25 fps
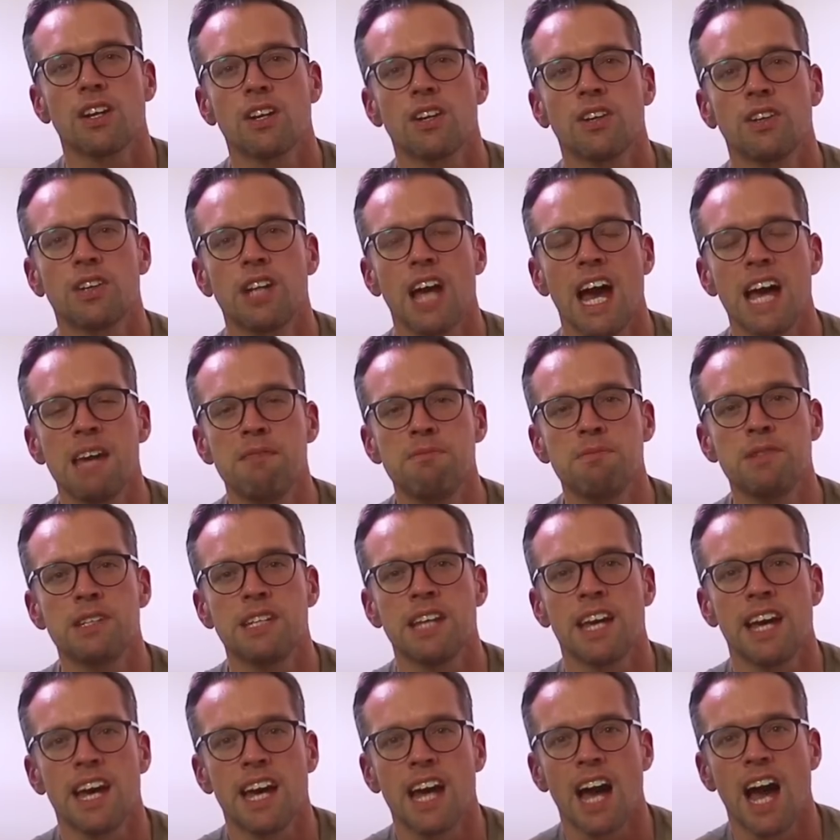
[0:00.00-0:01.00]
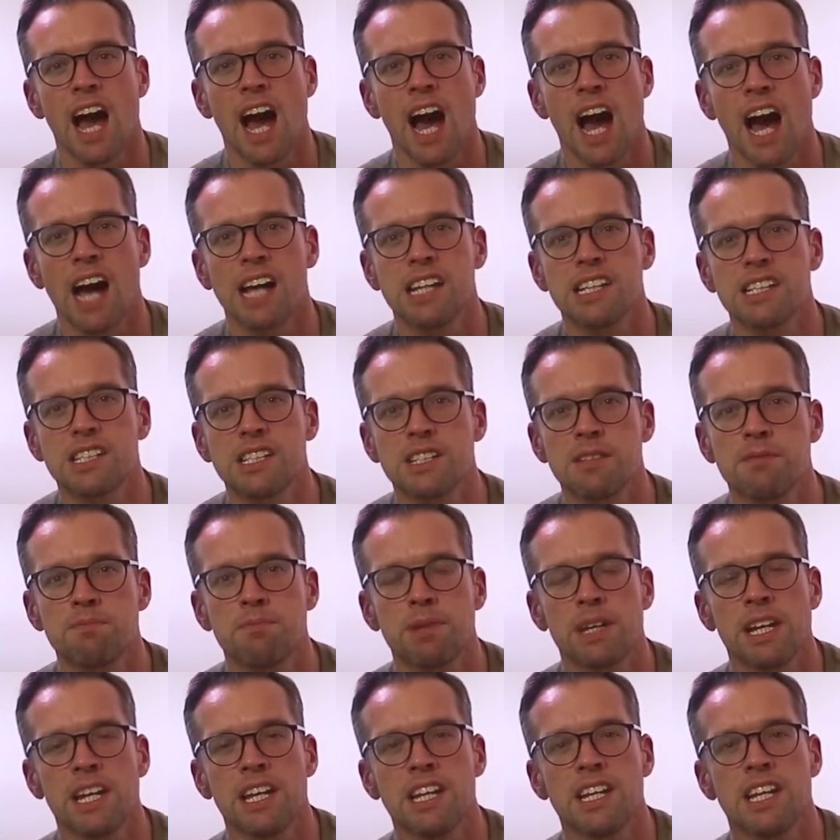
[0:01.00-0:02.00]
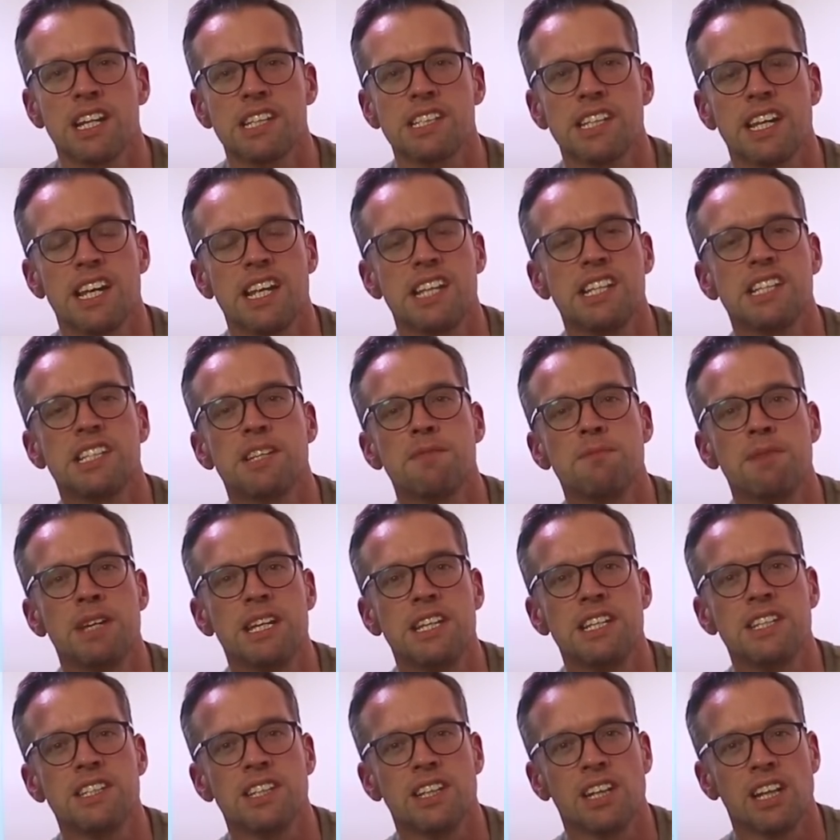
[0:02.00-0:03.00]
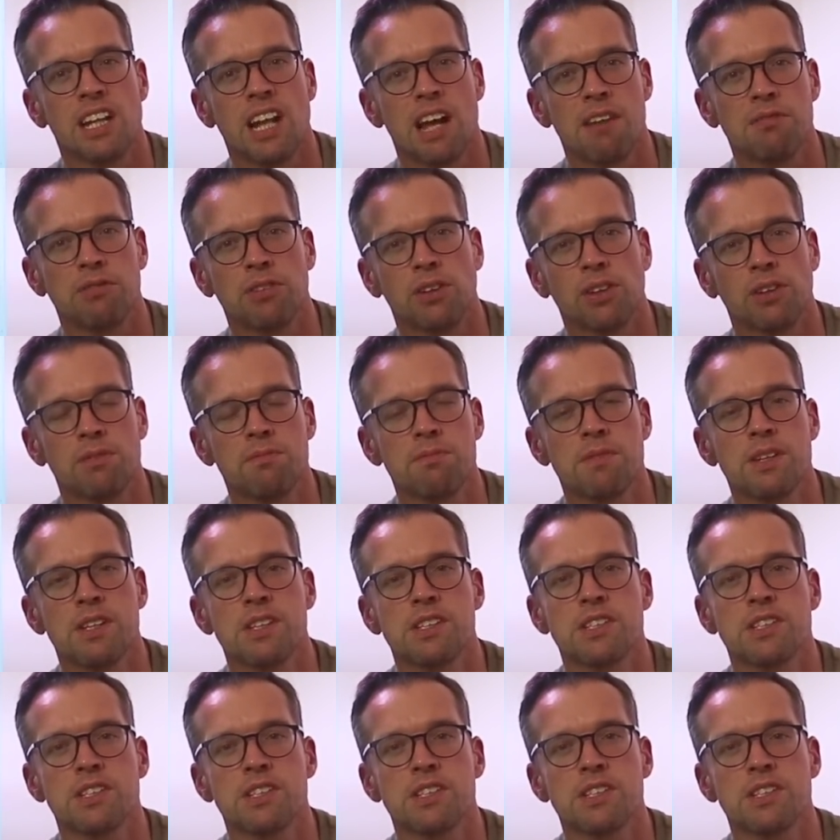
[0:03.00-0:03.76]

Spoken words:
Kind of aimed it at beginner to intermediate level.